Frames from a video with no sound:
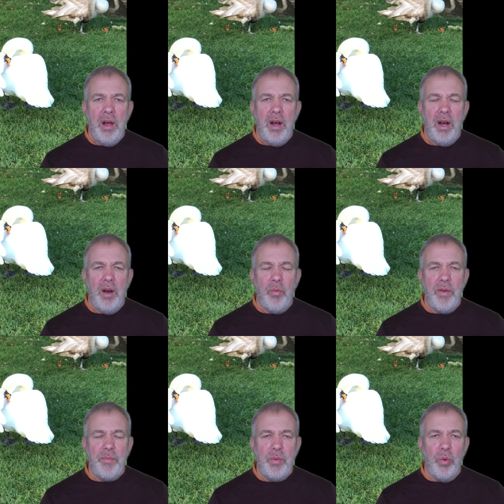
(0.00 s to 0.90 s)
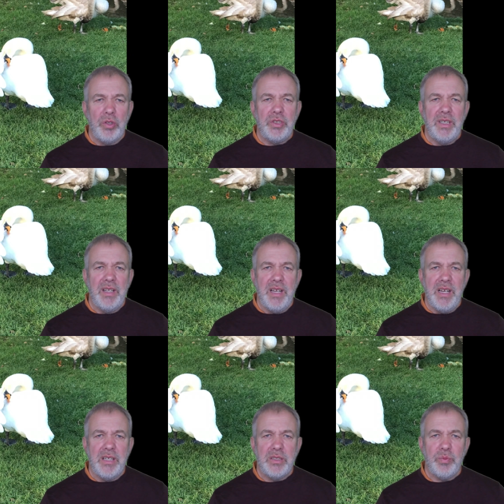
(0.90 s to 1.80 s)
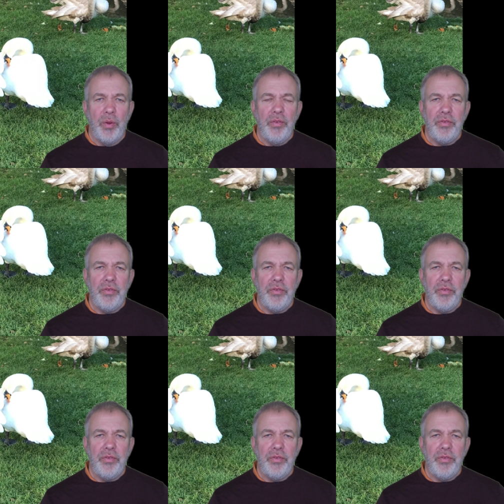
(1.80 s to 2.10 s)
Uh, we've been watching the swans